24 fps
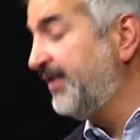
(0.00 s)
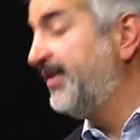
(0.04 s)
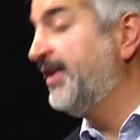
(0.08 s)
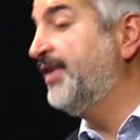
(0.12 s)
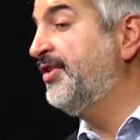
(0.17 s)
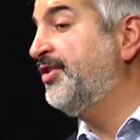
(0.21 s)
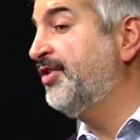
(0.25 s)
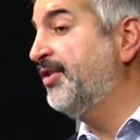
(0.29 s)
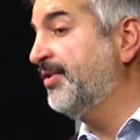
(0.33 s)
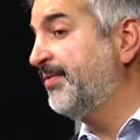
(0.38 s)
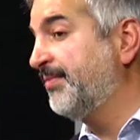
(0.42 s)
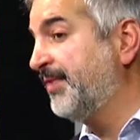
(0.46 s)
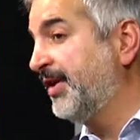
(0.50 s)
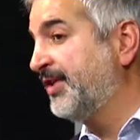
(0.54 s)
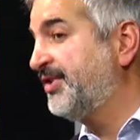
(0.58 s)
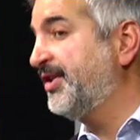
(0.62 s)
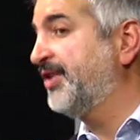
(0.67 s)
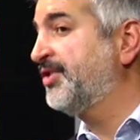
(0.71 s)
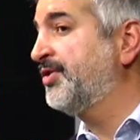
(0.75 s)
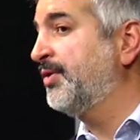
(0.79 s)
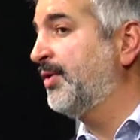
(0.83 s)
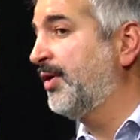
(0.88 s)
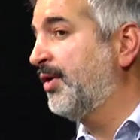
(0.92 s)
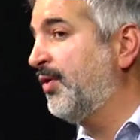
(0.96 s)
They do. It's
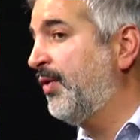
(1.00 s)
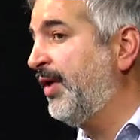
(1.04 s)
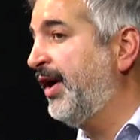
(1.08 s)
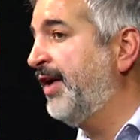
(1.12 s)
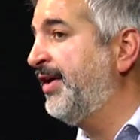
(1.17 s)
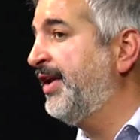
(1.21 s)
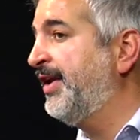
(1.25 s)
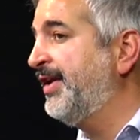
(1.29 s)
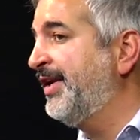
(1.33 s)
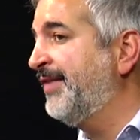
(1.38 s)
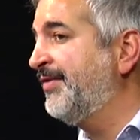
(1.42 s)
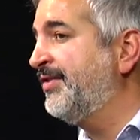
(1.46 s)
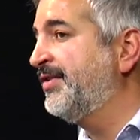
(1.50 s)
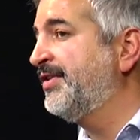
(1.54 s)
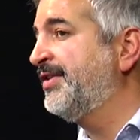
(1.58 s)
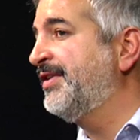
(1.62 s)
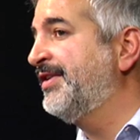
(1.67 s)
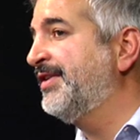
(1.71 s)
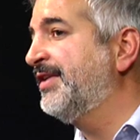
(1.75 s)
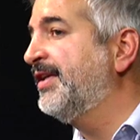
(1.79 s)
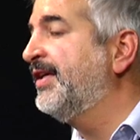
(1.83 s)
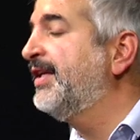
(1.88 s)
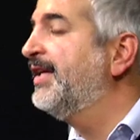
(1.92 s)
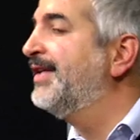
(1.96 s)
actually required. I never
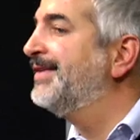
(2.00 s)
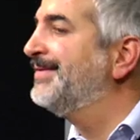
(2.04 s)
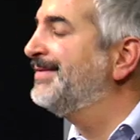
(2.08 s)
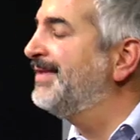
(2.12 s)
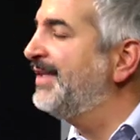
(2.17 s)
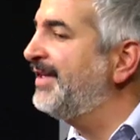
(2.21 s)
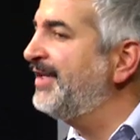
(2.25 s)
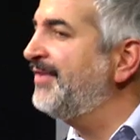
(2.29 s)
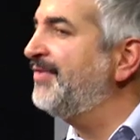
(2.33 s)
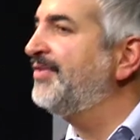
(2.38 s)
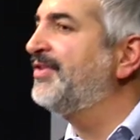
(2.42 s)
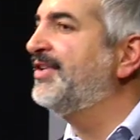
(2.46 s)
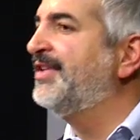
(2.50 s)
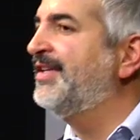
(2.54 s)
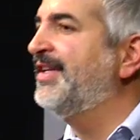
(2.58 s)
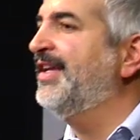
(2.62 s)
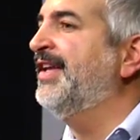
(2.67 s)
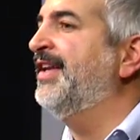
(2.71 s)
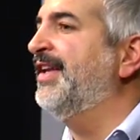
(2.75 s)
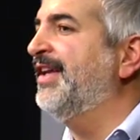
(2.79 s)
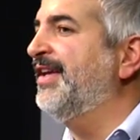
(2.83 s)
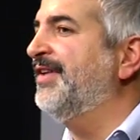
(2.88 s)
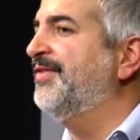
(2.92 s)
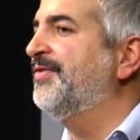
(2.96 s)

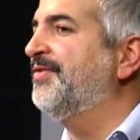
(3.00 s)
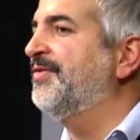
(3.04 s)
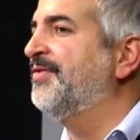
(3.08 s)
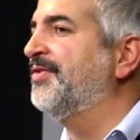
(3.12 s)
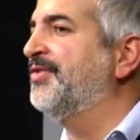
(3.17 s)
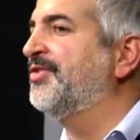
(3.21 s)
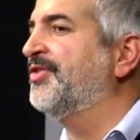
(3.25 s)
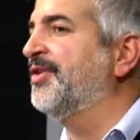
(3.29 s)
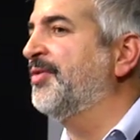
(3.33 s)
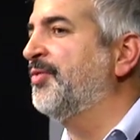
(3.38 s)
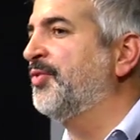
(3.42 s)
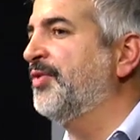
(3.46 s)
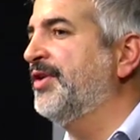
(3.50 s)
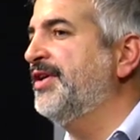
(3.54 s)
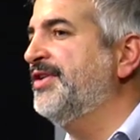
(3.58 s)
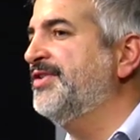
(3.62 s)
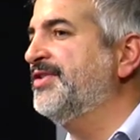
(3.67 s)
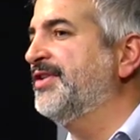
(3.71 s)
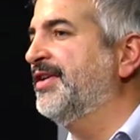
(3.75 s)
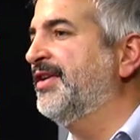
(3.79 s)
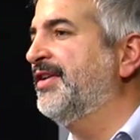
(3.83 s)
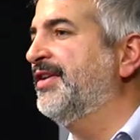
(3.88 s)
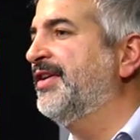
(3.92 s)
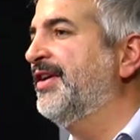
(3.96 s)
did it for some
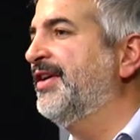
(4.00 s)
reason.